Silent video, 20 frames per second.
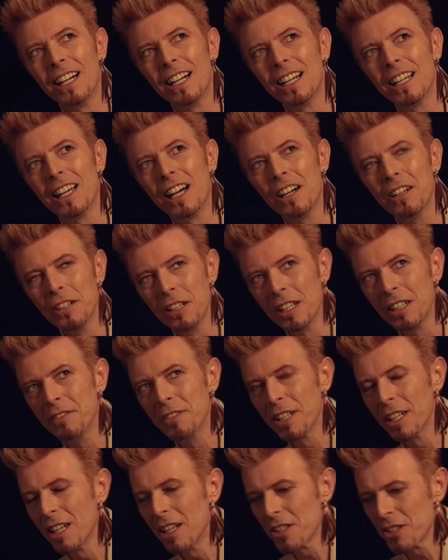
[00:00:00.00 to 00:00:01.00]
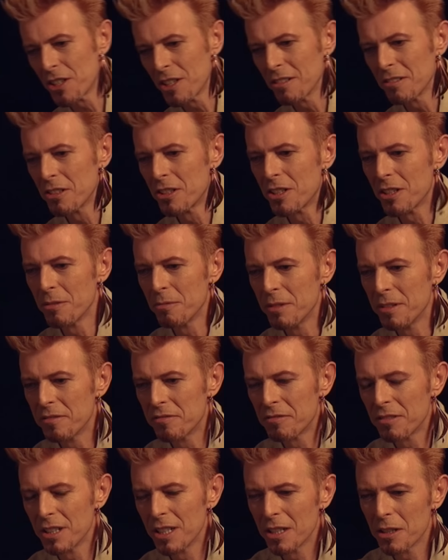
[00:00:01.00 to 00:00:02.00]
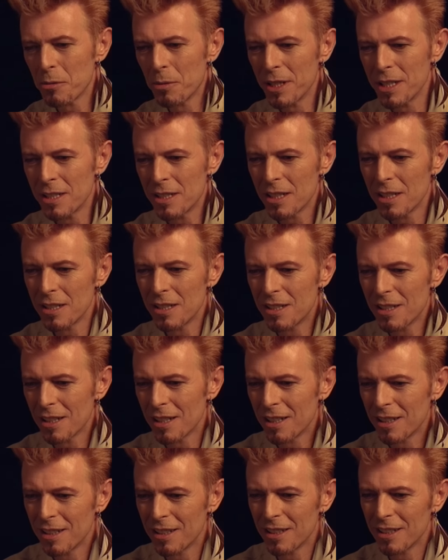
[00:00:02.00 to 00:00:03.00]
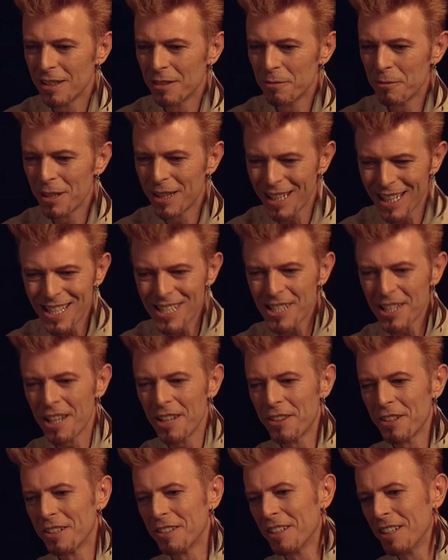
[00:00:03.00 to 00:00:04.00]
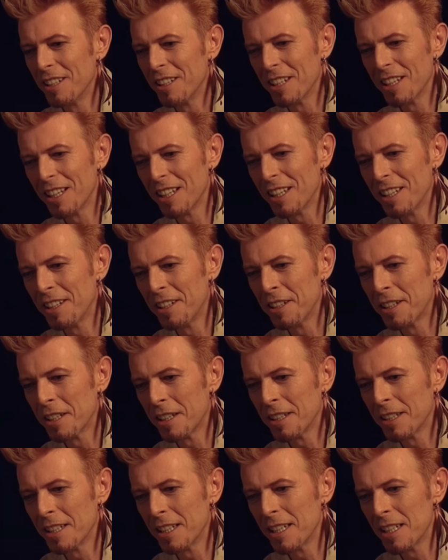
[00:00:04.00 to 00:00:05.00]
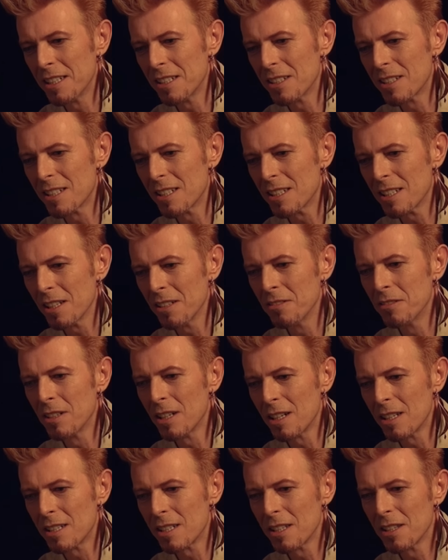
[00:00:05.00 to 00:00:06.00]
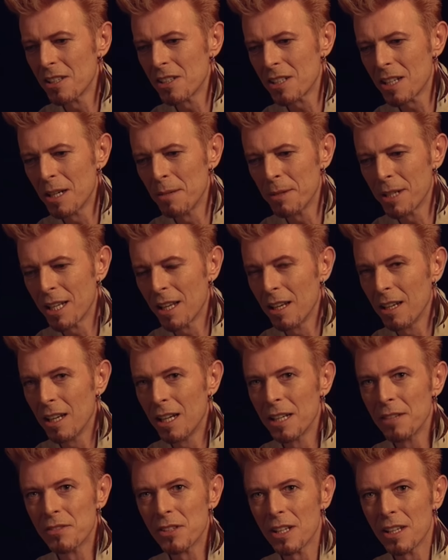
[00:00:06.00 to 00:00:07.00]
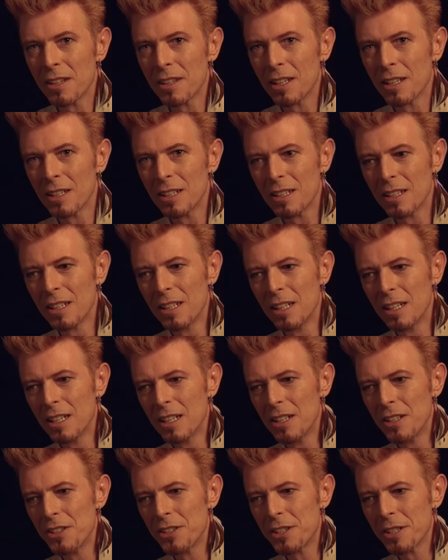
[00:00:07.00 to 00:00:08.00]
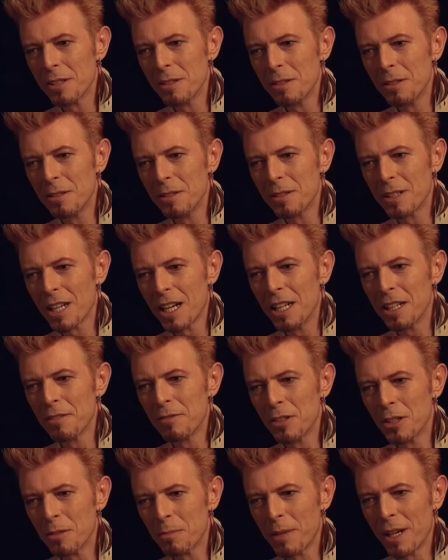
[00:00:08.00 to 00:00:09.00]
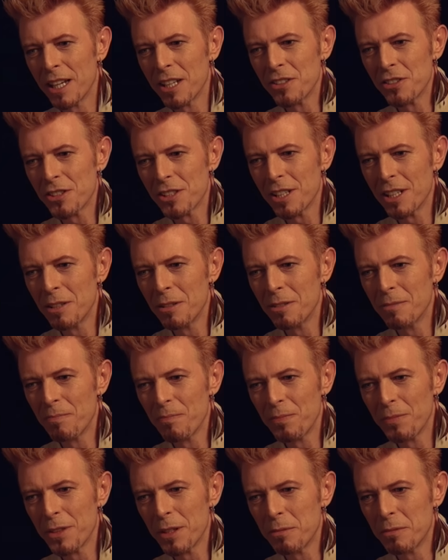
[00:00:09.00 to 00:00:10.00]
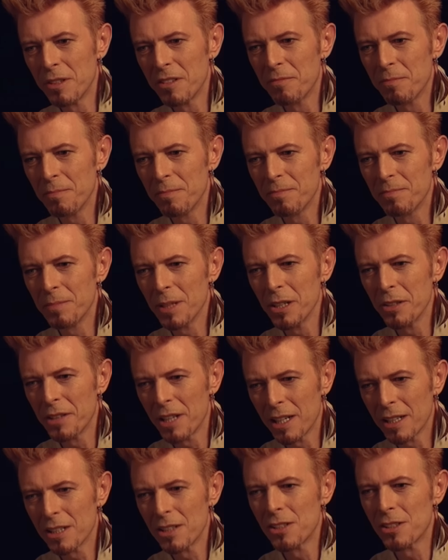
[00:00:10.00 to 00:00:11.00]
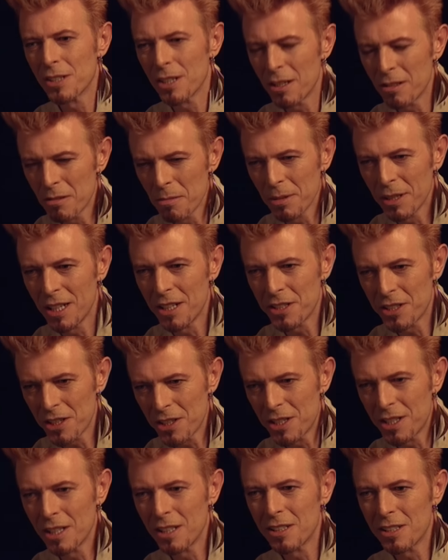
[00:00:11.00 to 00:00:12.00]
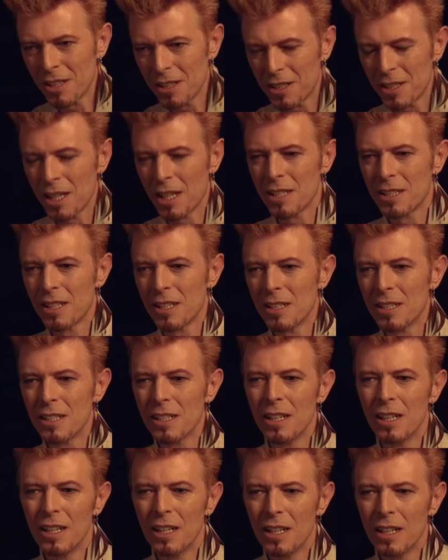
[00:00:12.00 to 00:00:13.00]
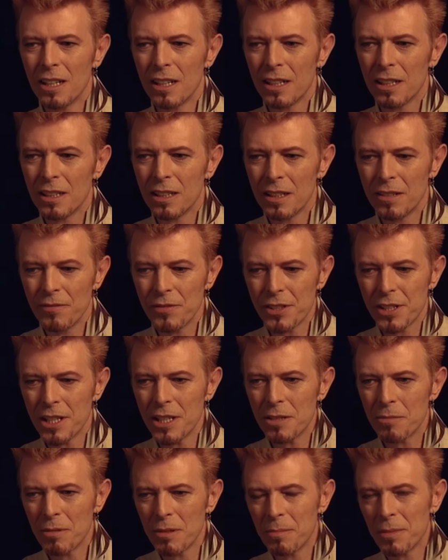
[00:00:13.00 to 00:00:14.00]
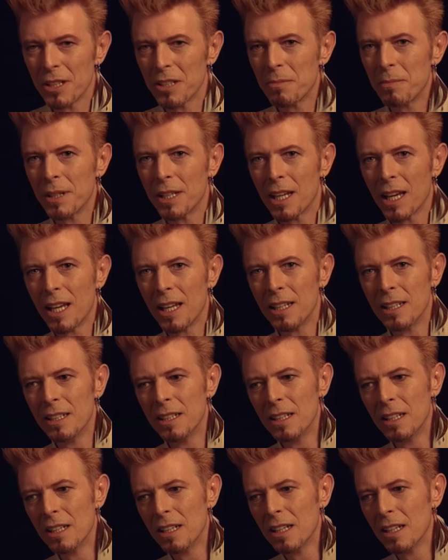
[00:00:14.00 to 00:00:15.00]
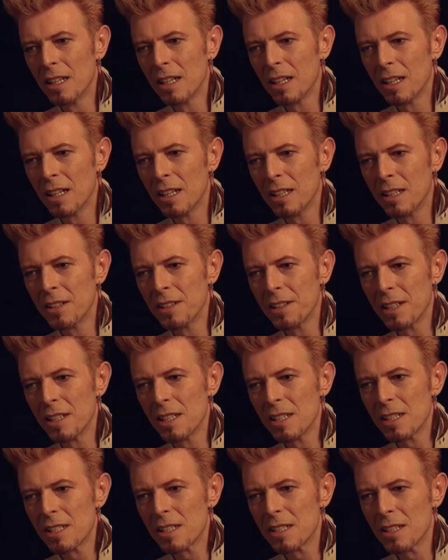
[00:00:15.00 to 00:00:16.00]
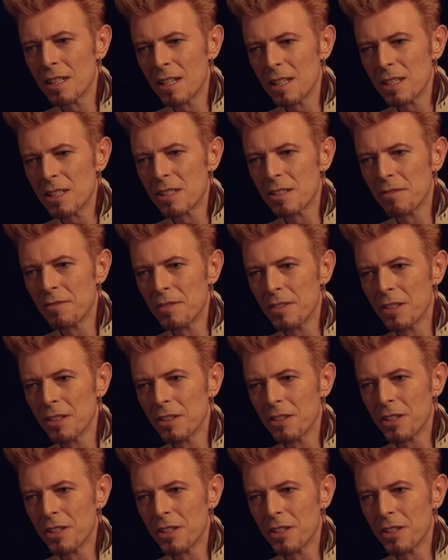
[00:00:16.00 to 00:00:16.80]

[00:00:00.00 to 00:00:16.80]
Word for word: I, over the last year or two, we've reacquainted uh, with each other, and, and uh, it's so nice at this time in our lives, I think, to kind of look back and see that we've both had considerable artistic successes um, since we both began, and it's nice to feel